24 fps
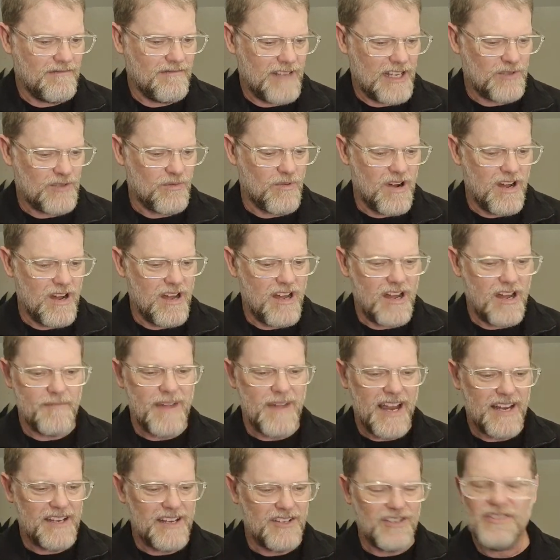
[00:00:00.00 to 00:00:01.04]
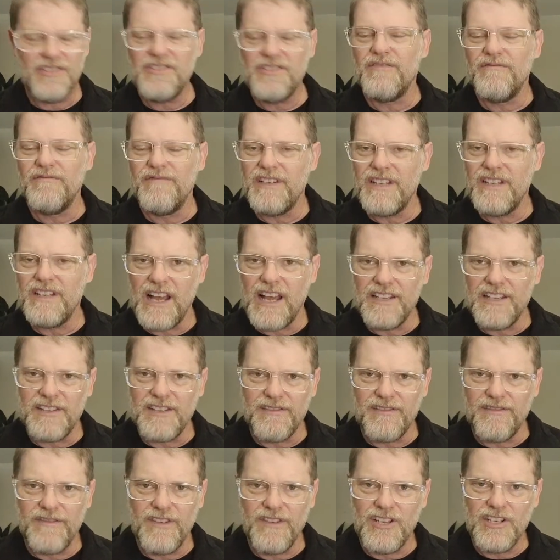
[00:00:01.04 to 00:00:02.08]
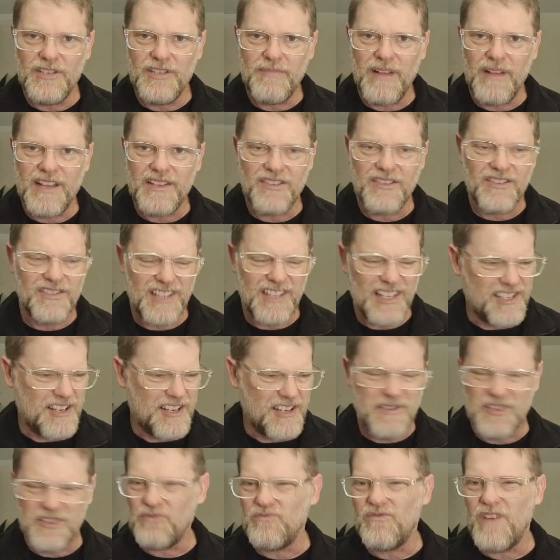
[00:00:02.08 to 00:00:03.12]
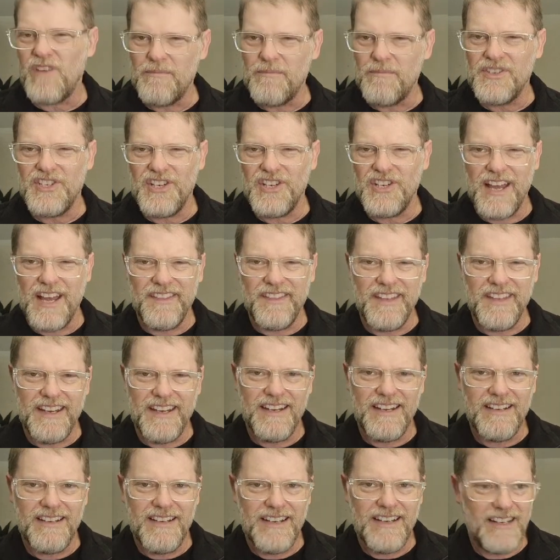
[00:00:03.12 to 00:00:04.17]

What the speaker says: that's why I made YouTube videos in the first place, because there's so much rubbish out there.